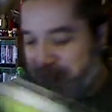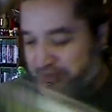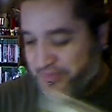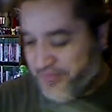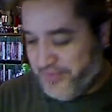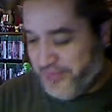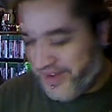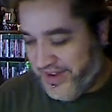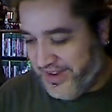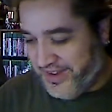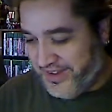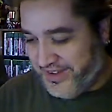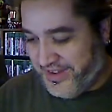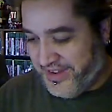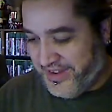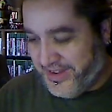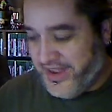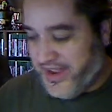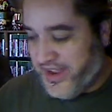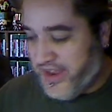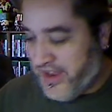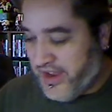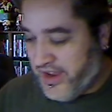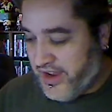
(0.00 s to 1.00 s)
but
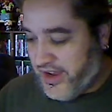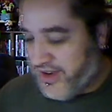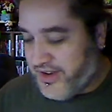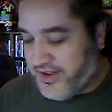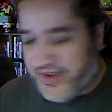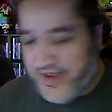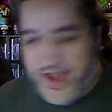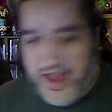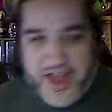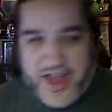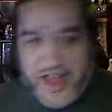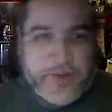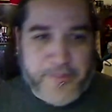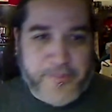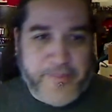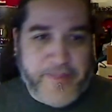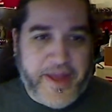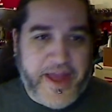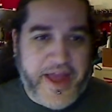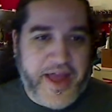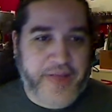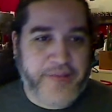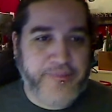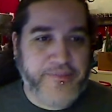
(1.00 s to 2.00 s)
not a
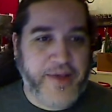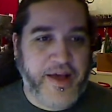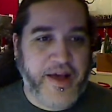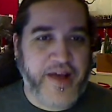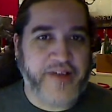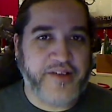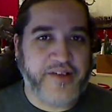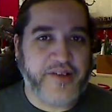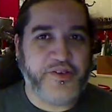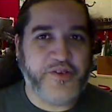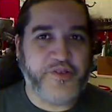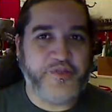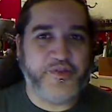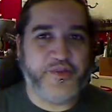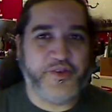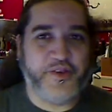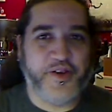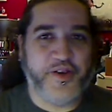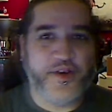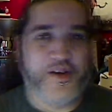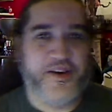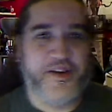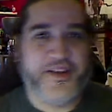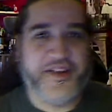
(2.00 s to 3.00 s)
bad box
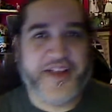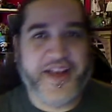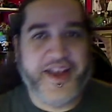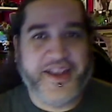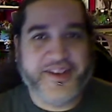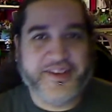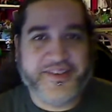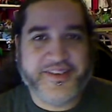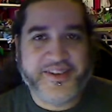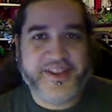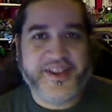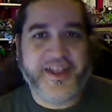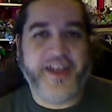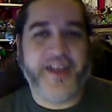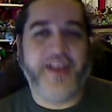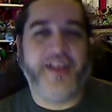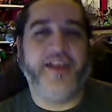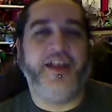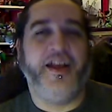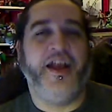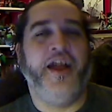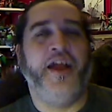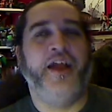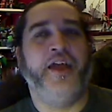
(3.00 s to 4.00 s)
overall. Gotta
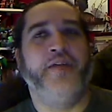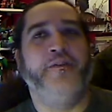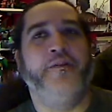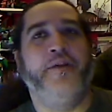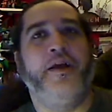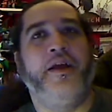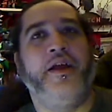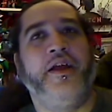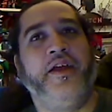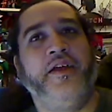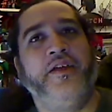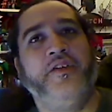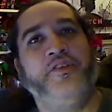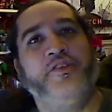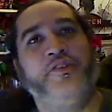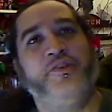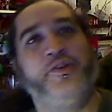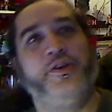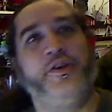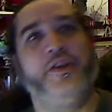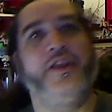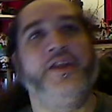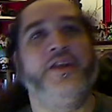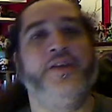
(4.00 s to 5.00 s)
say, I
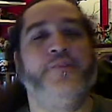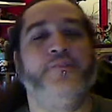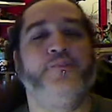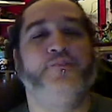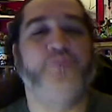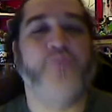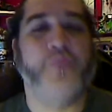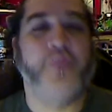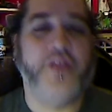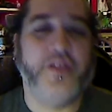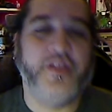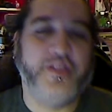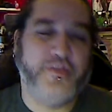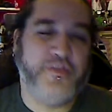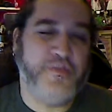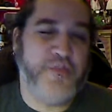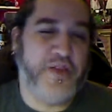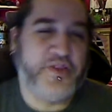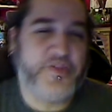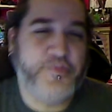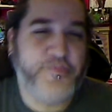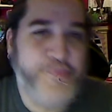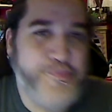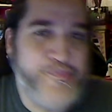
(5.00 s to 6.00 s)
enjoyed it. It's
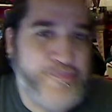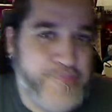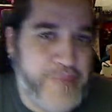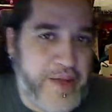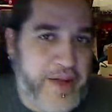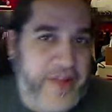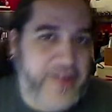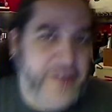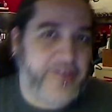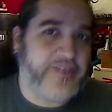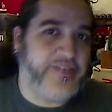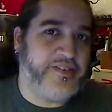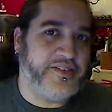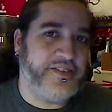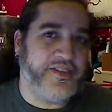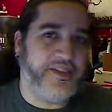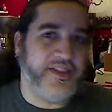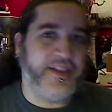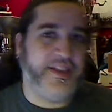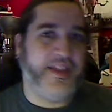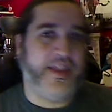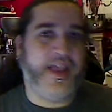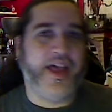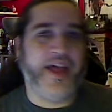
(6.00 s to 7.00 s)
much better
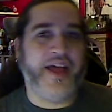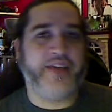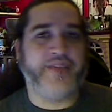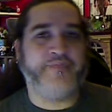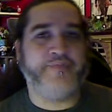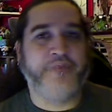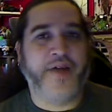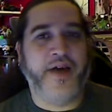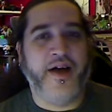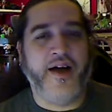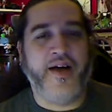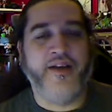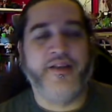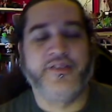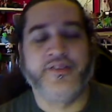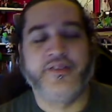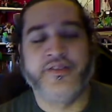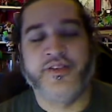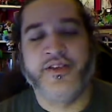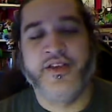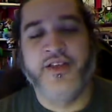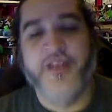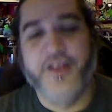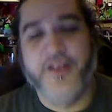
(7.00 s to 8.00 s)
than the last
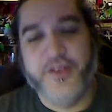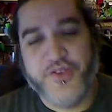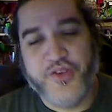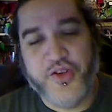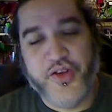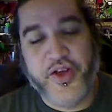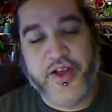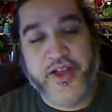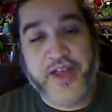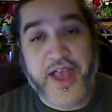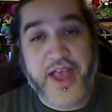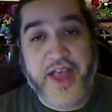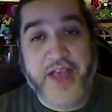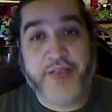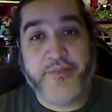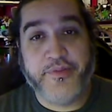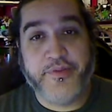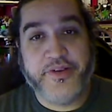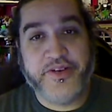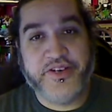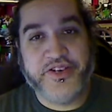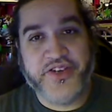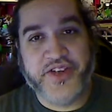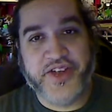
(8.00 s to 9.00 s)
box, so I can
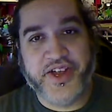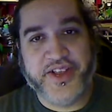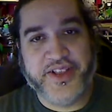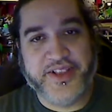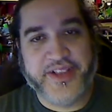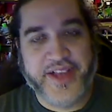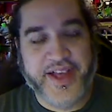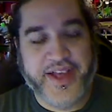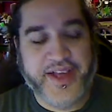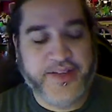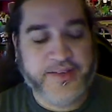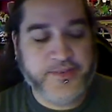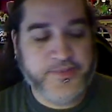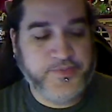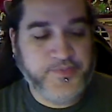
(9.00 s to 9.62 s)
appreciate that.